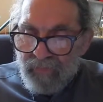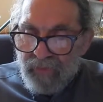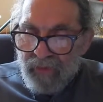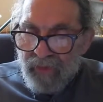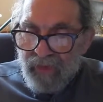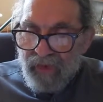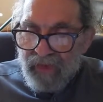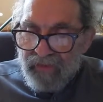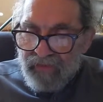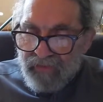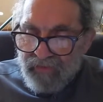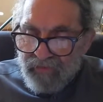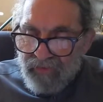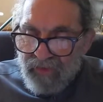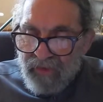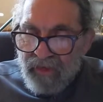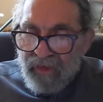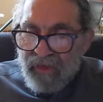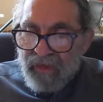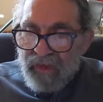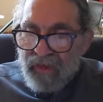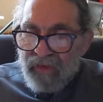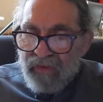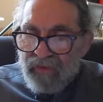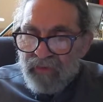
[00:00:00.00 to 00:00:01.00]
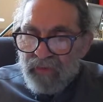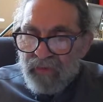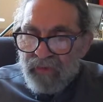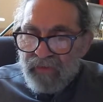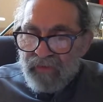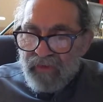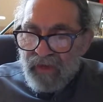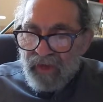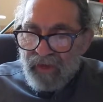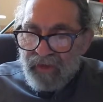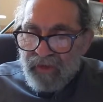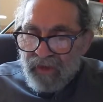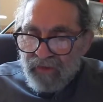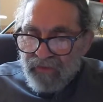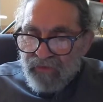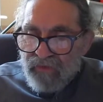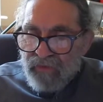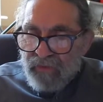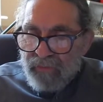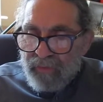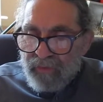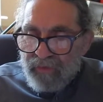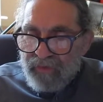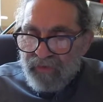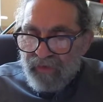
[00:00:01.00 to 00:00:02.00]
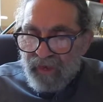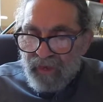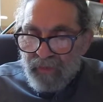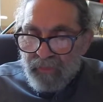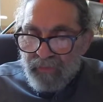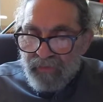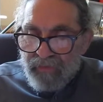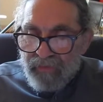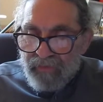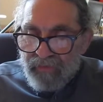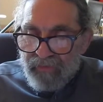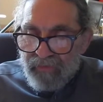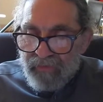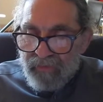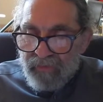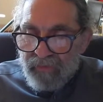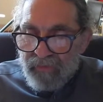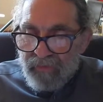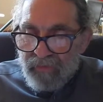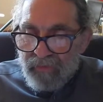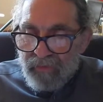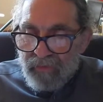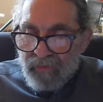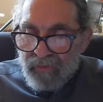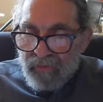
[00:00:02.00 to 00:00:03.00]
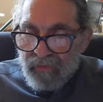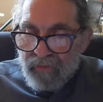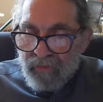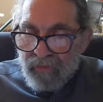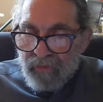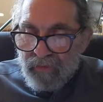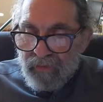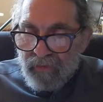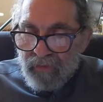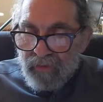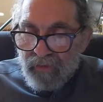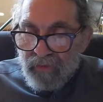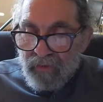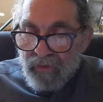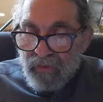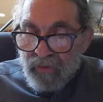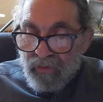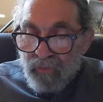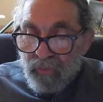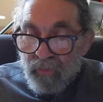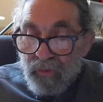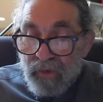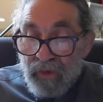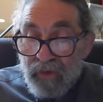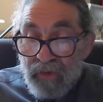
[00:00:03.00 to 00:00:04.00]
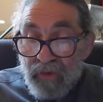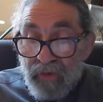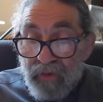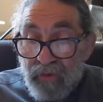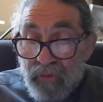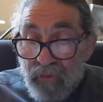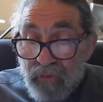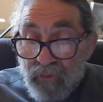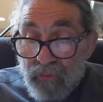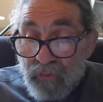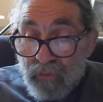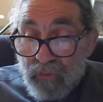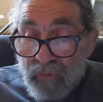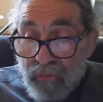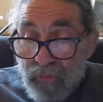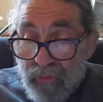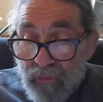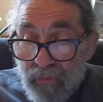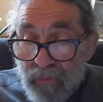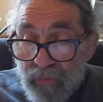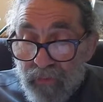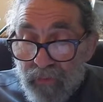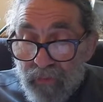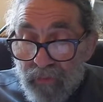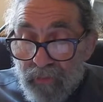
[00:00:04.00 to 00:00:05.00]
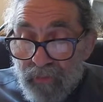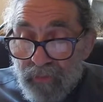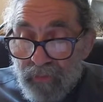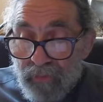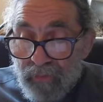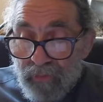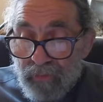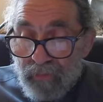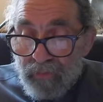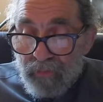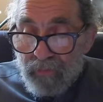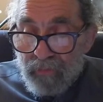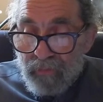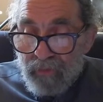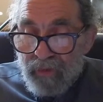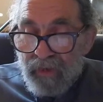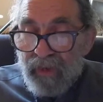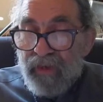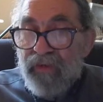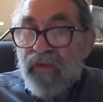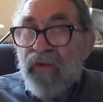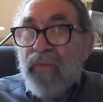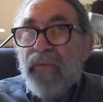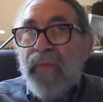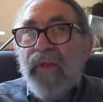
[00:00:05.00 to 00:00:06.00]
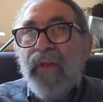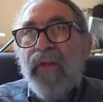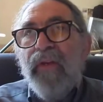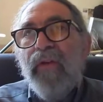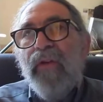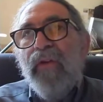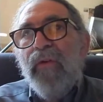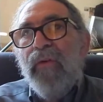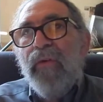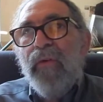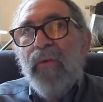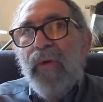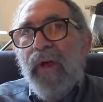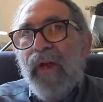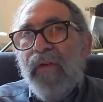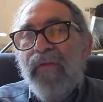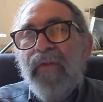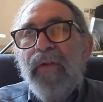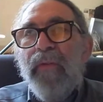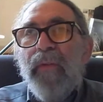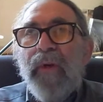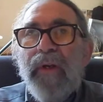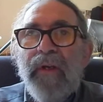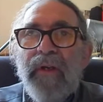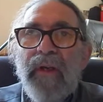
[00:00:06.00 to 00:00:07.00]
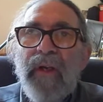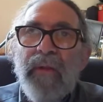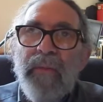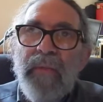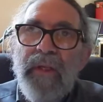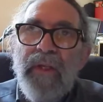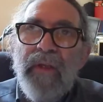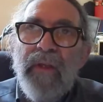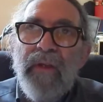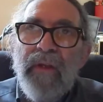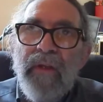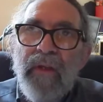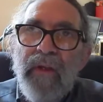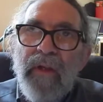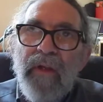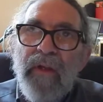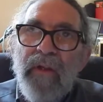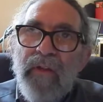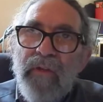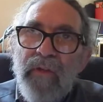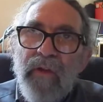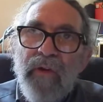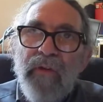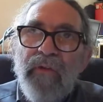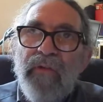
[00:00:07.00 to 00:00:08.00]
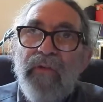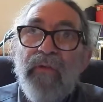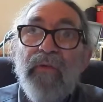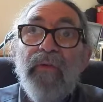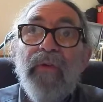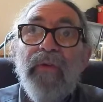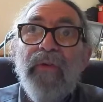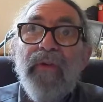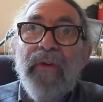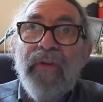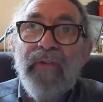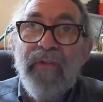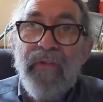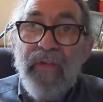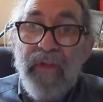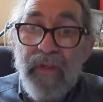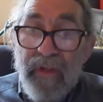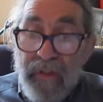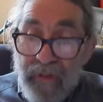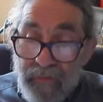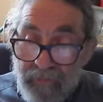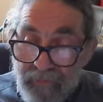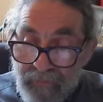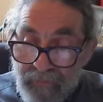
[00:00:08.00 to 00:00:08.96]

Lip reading: I see into its unutterable depths, while you, and I don't mean you, everyone, I mean those who do not see,